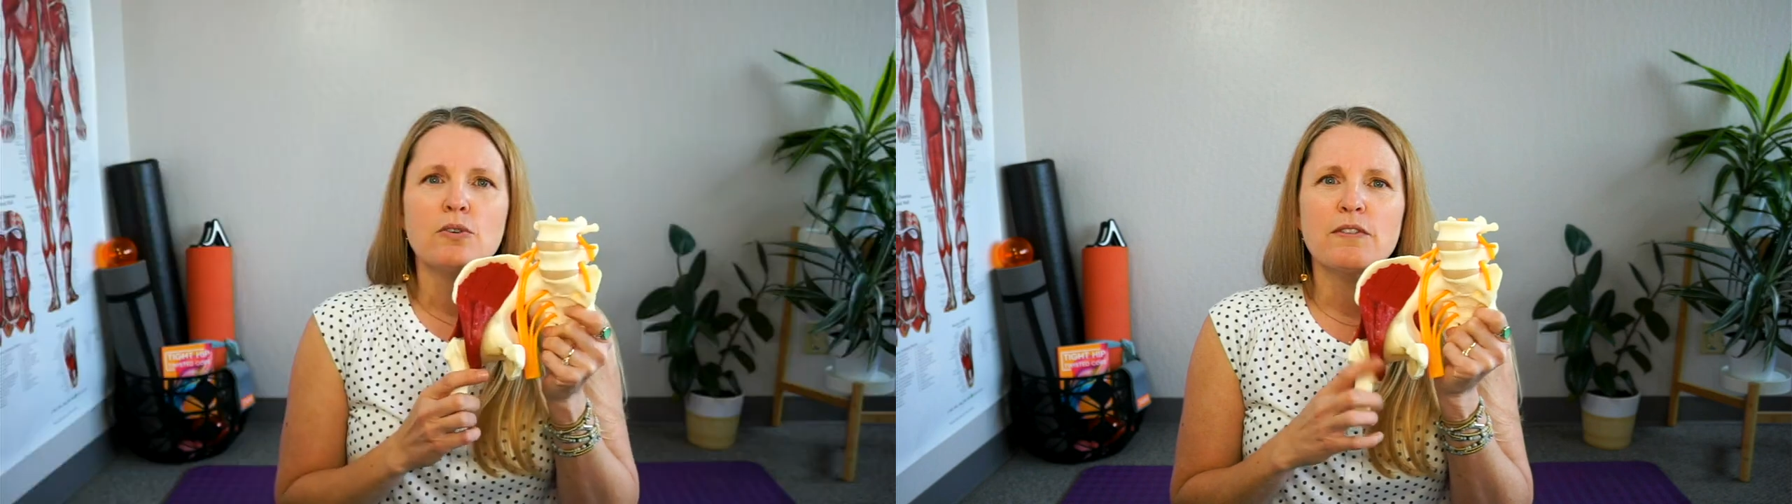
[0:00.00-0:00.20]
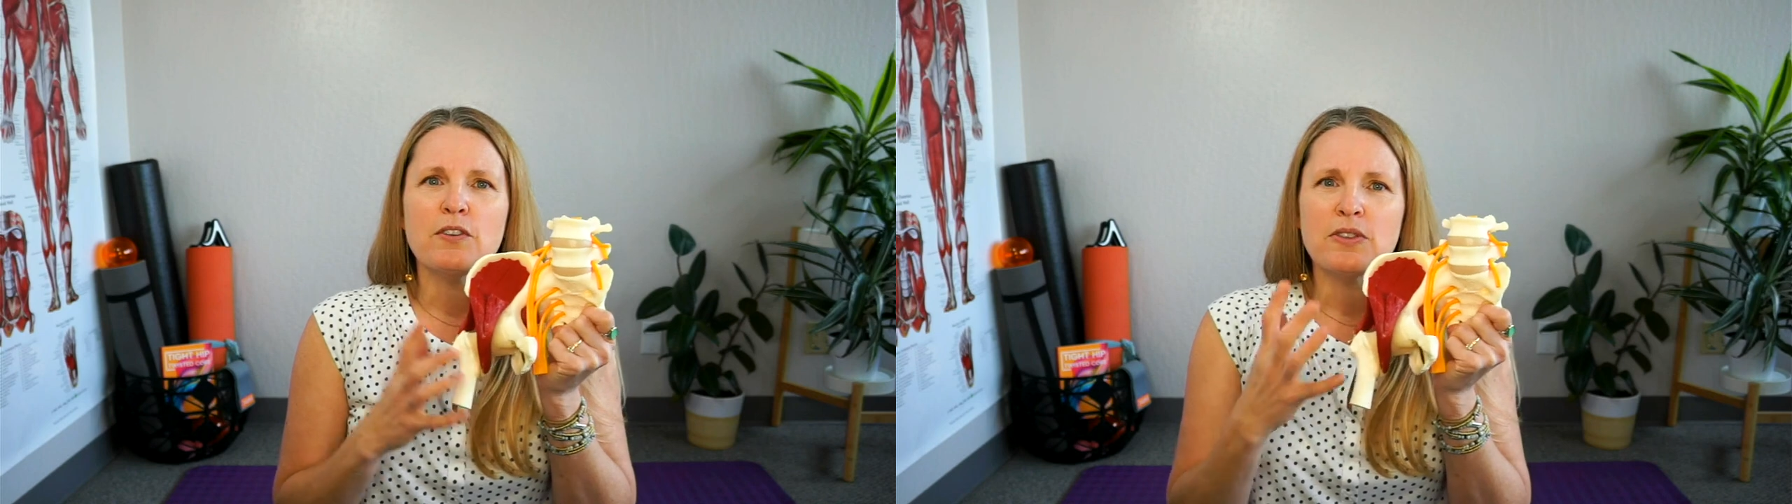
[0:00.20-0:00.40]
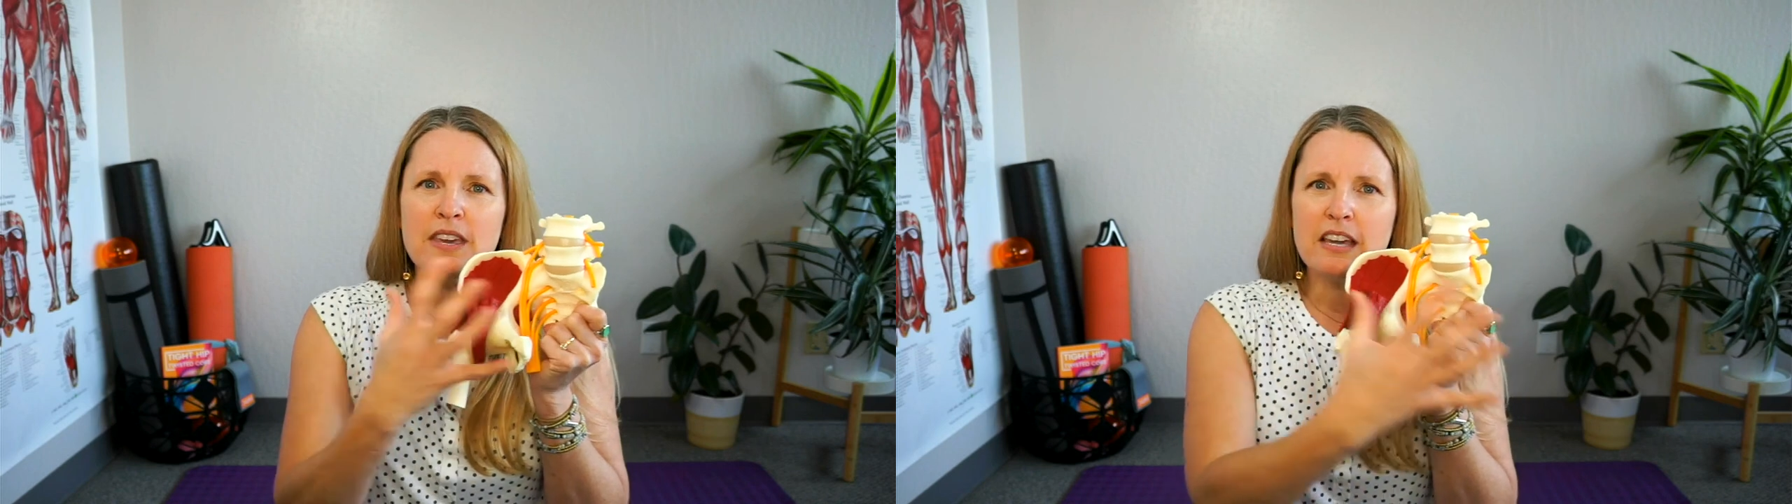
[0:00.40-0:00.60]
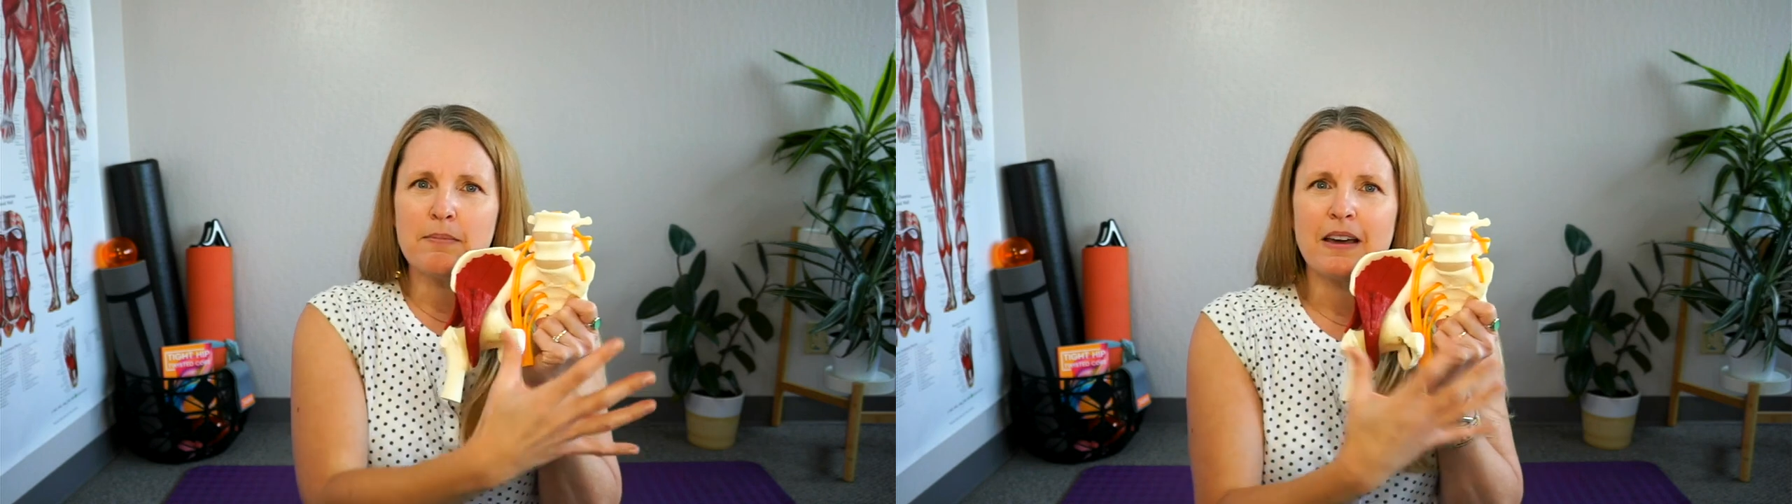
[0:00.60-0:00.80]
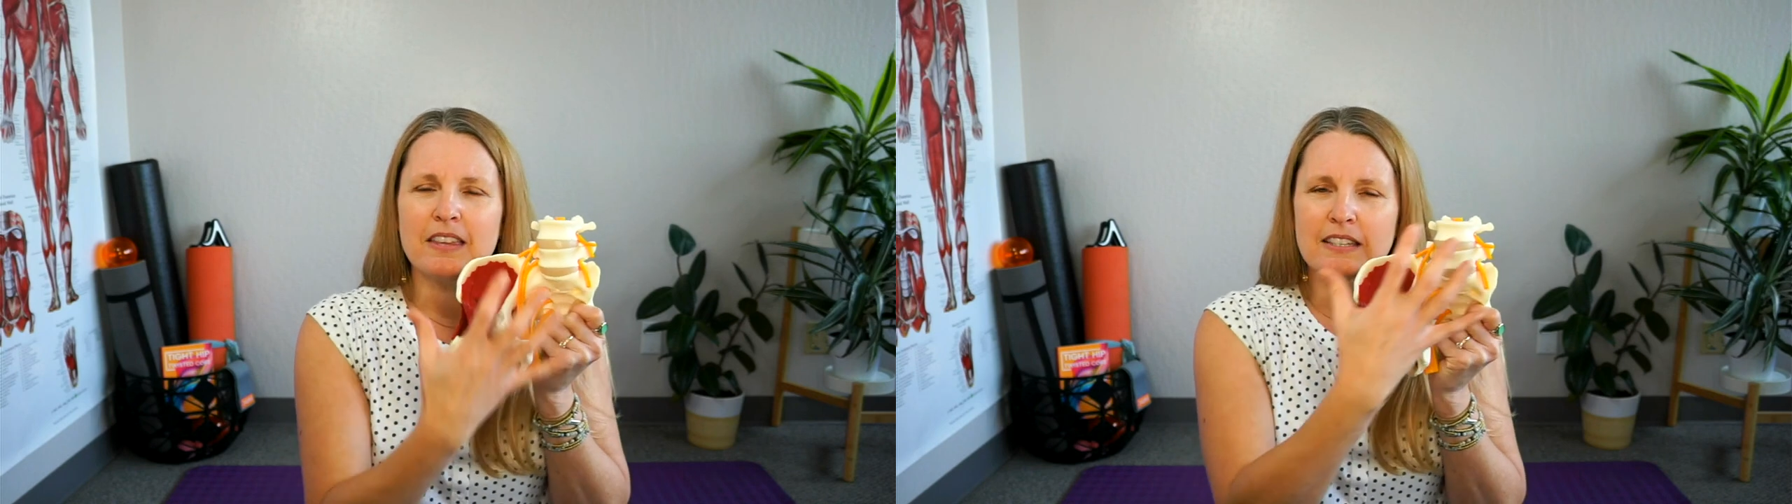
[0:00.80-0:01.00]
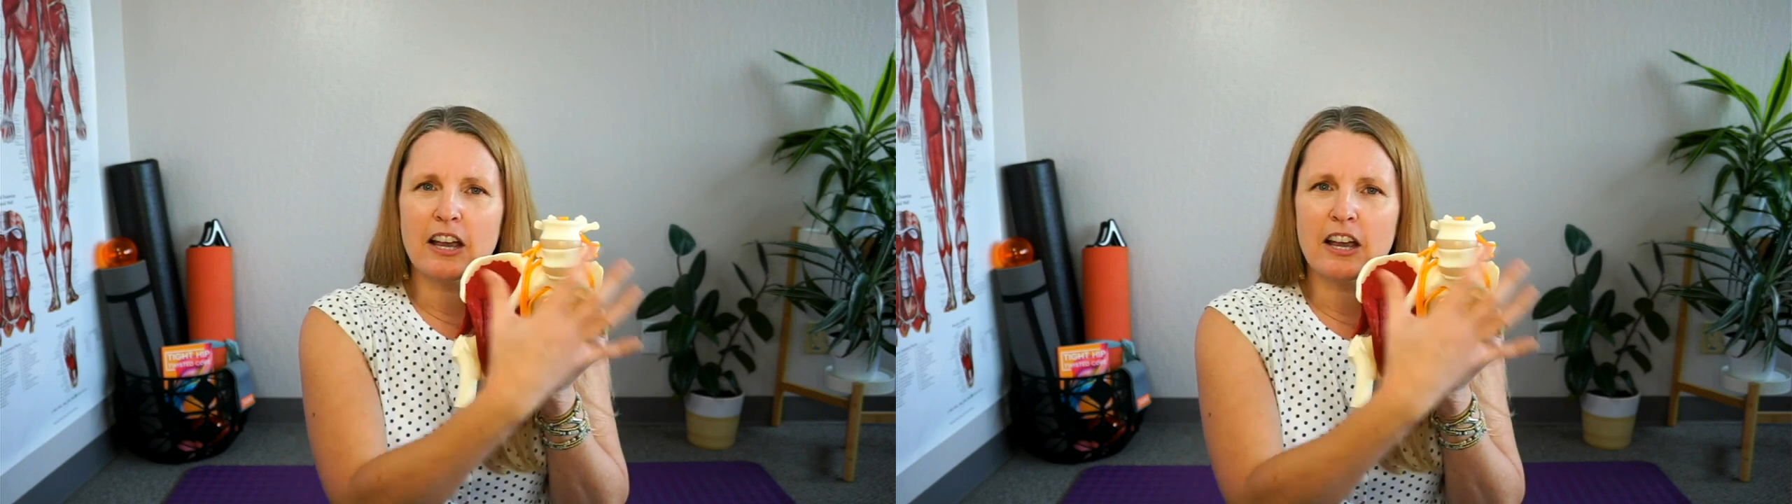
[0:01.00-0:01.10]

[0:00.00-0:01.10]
if you think about this